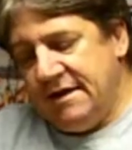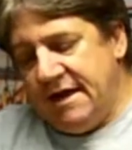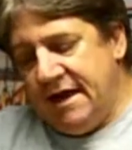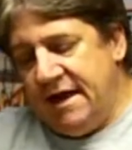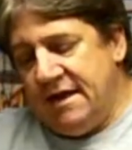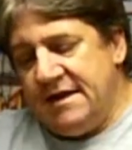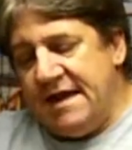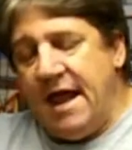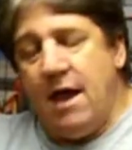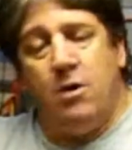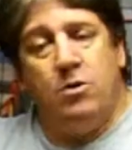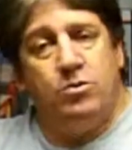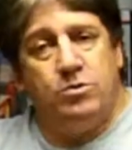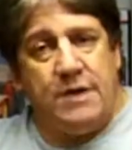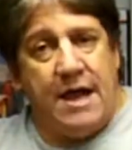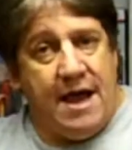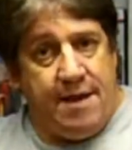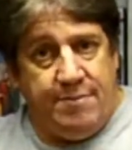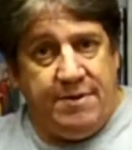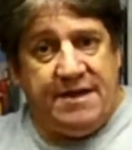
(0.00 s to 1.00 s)
now
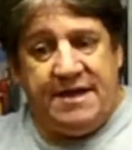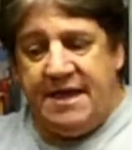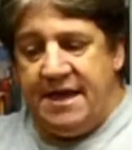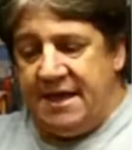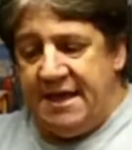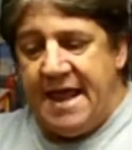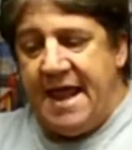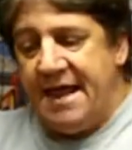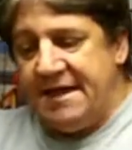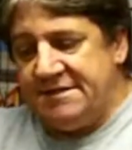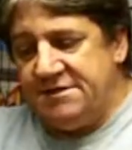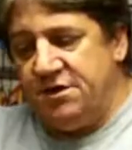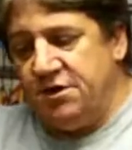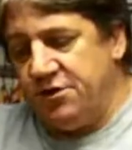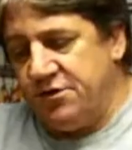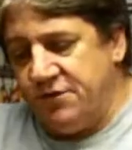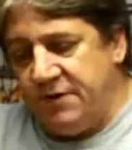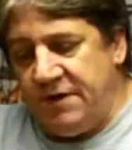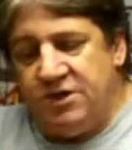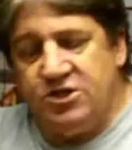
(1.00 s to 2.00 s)
Hobby King has
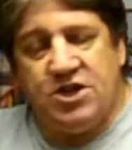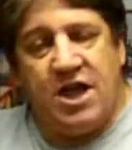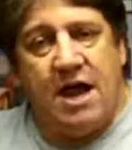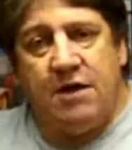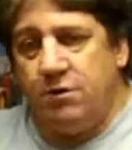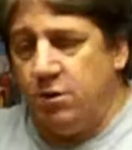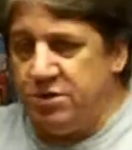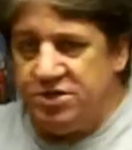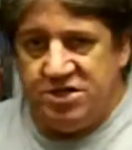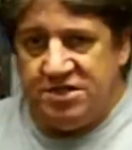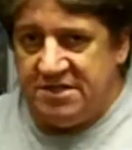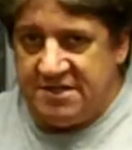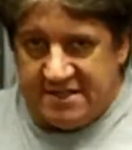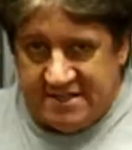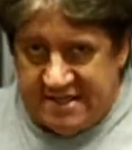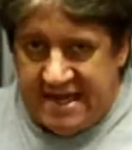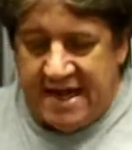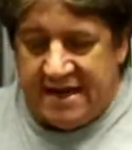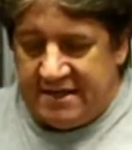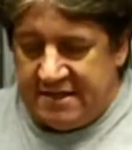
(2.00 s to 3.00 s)
their 3 gyro, which is
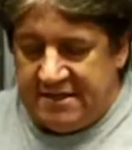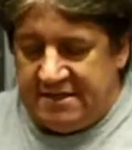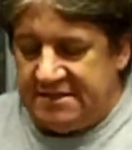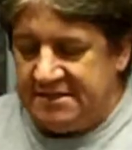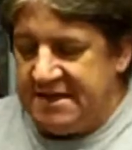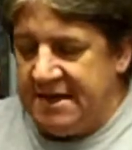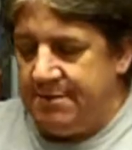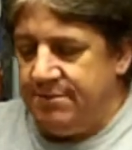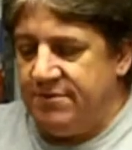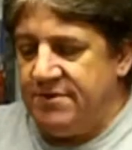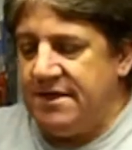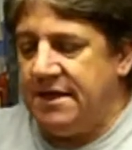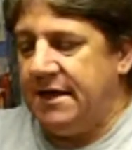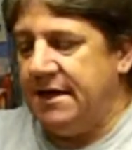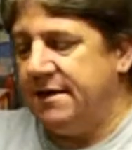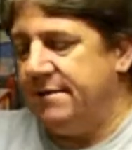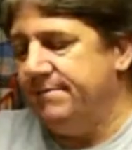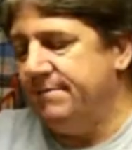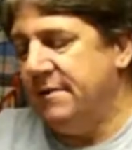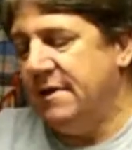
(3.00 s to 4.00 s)
exactly the same
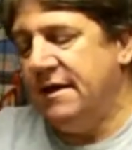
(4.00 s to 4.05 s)
thing.